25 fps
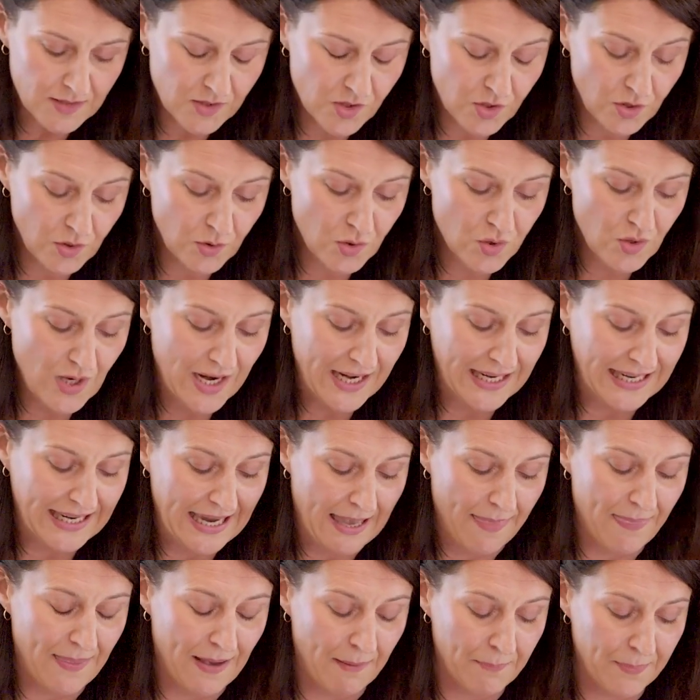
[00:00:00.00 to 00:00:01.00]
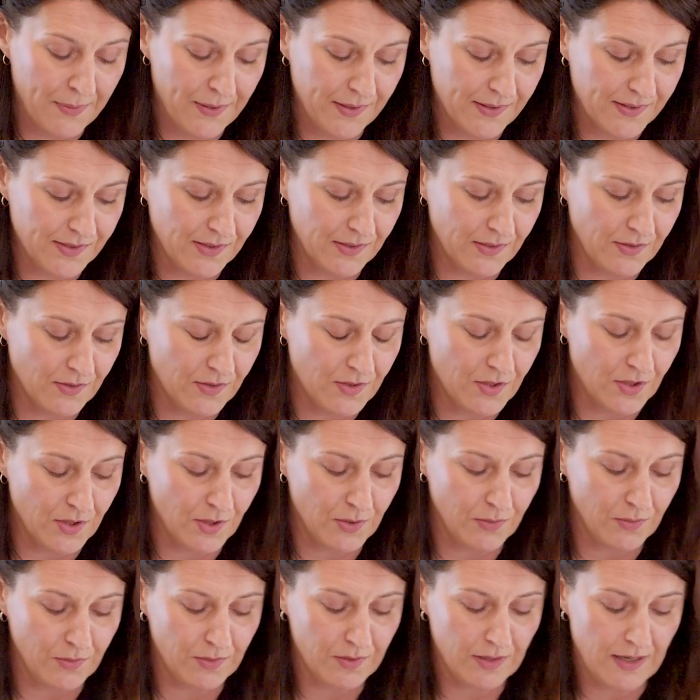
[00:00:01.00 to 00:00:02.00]
to try and get that person
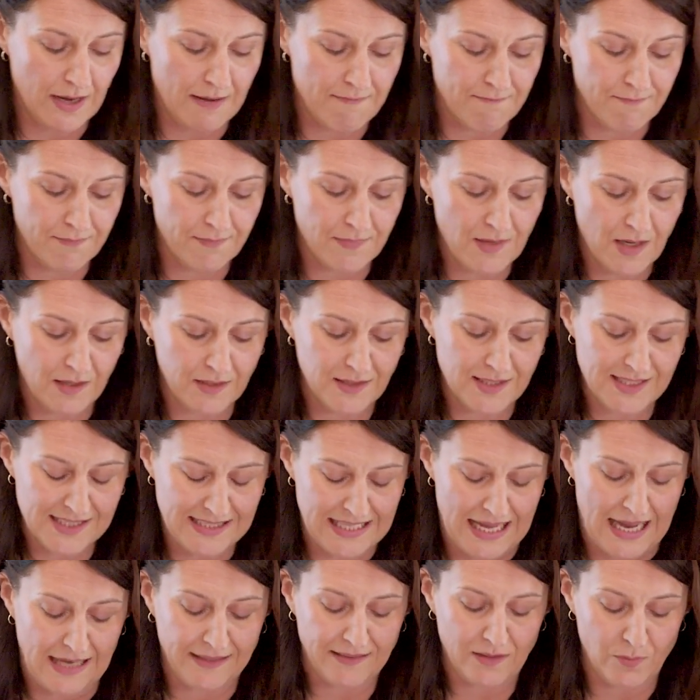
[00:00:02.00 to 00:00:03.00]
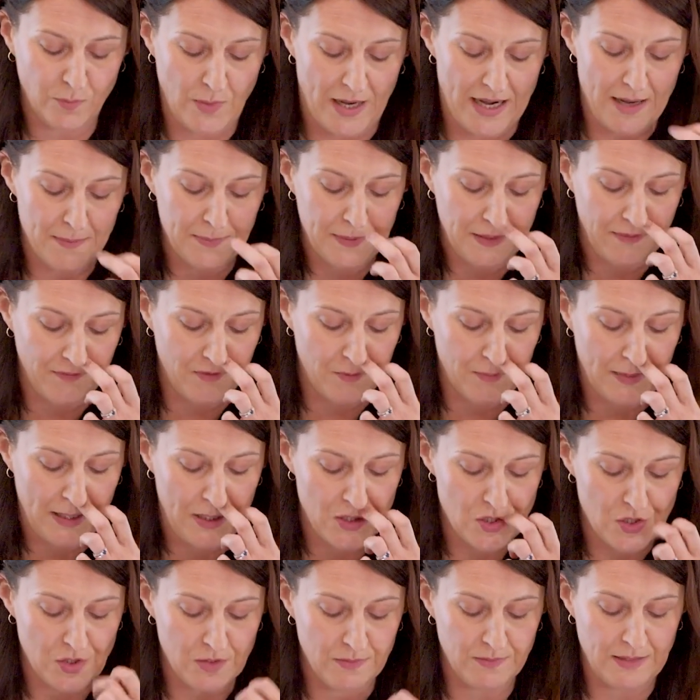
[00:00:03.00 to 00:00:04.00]
to understand and weigh up the
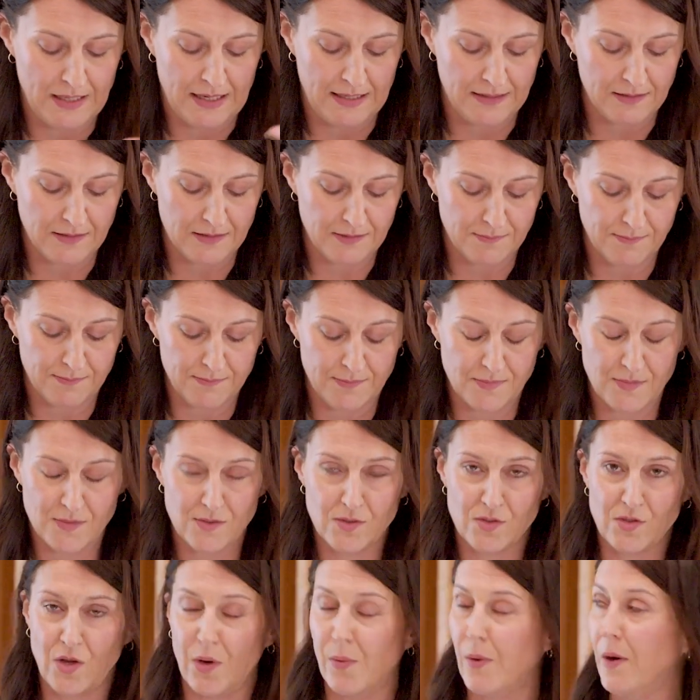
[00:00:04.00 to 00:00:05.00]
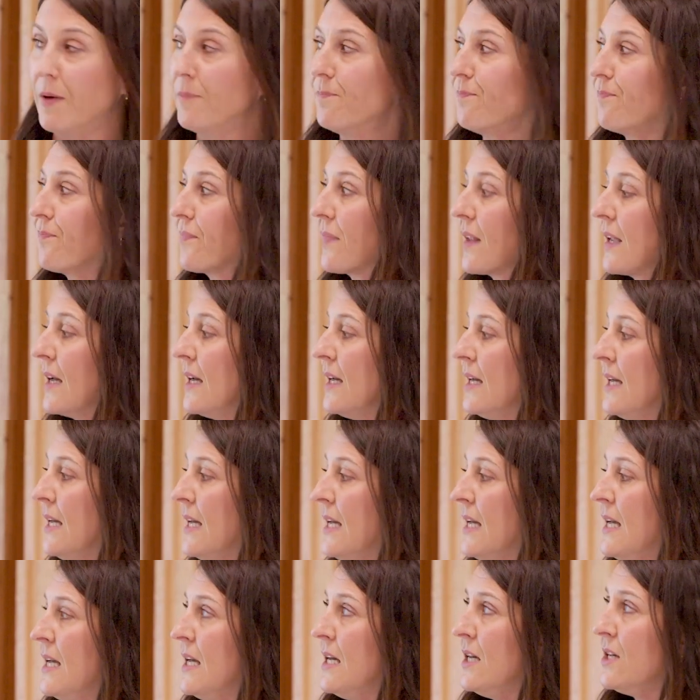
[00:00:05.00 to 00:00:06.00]
information and so on.
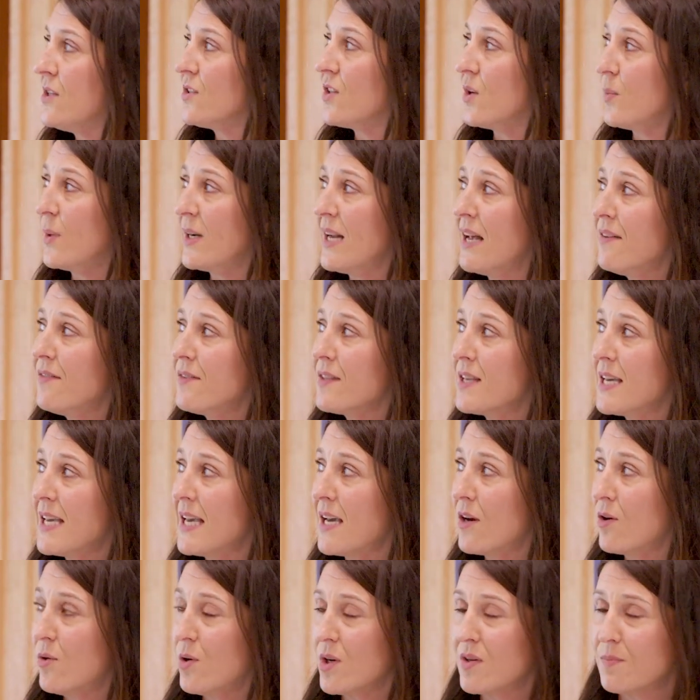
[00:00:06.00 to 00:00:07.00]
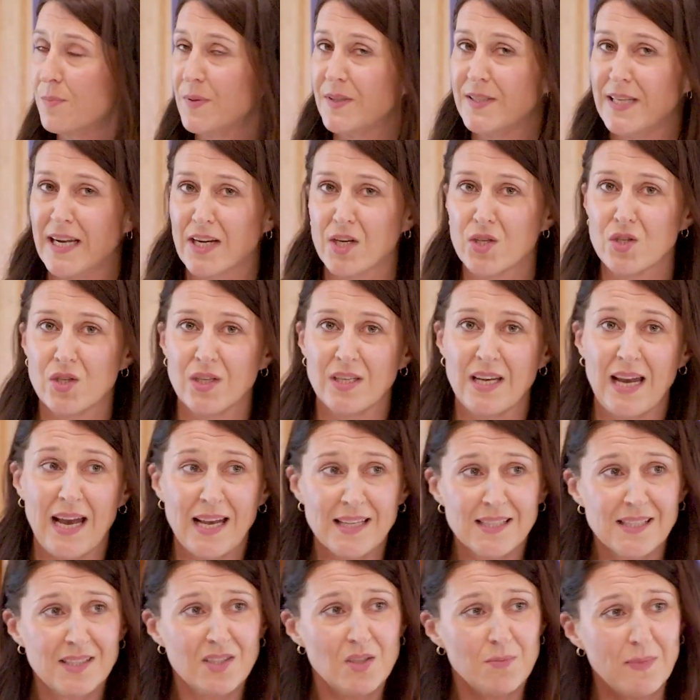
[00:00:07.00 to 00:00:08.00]
So whenever the Court of Protection
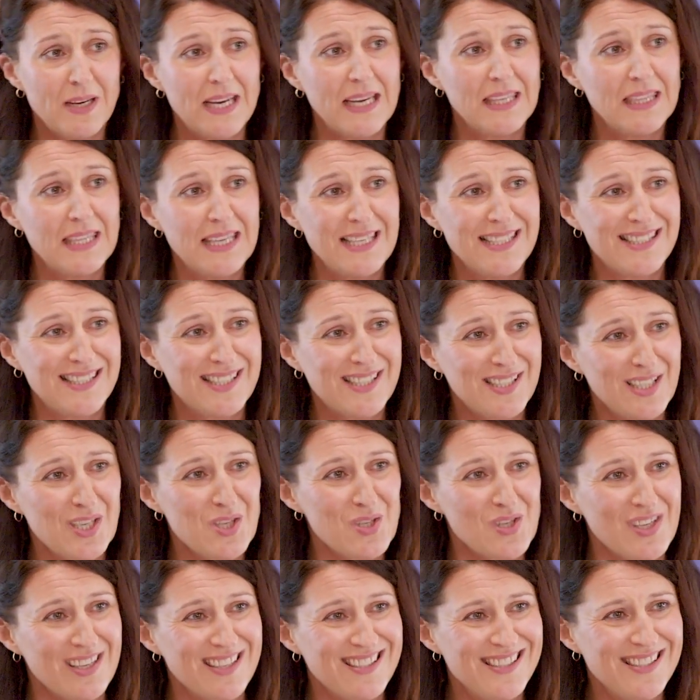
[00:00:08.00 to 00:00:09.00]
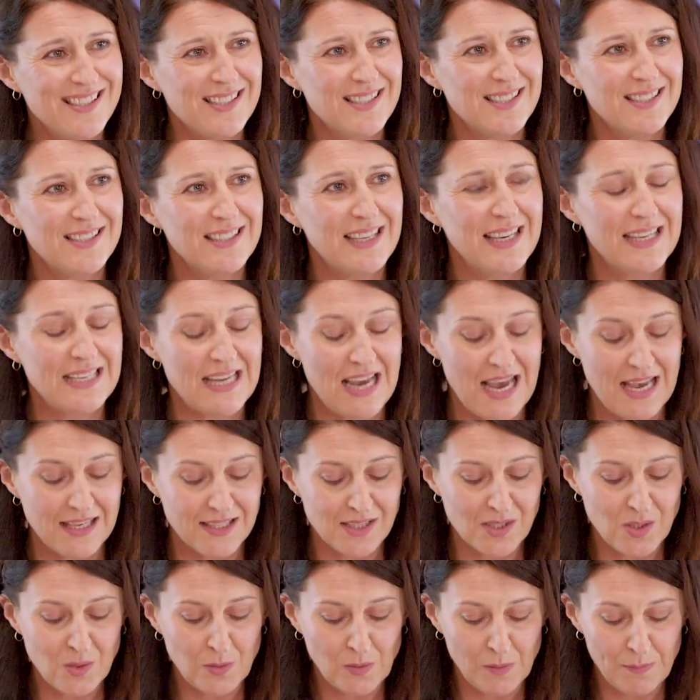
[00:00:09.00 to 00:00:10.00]
has to make these decisions, it
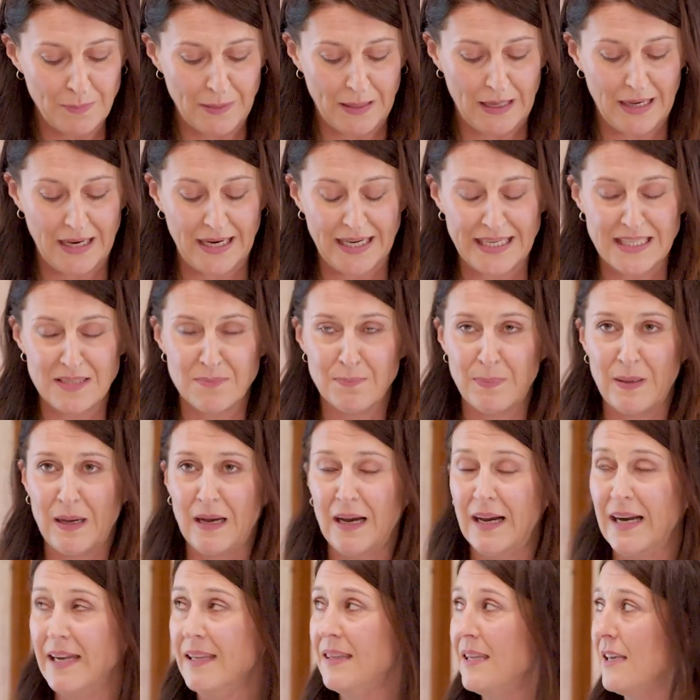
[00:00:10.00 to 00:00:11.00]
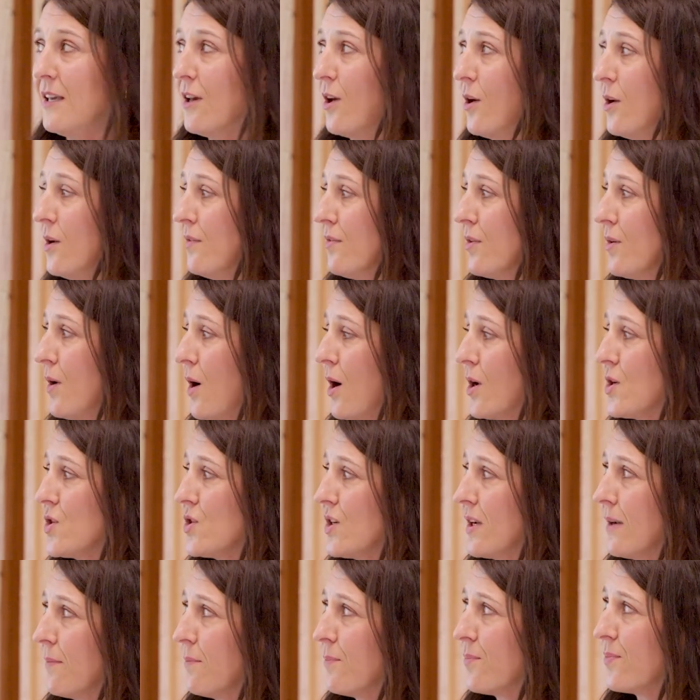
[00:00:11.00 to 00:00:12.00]
has to abide by the
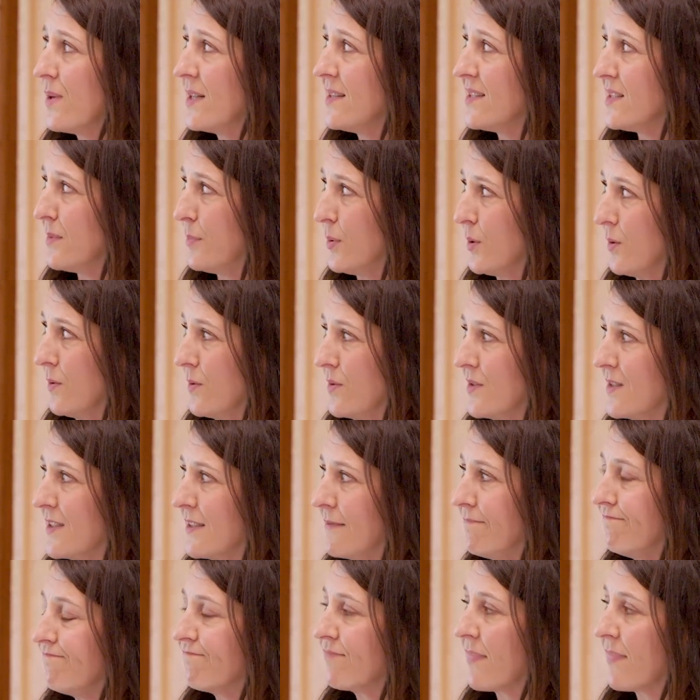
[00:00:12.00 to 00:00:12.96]
overarching principles,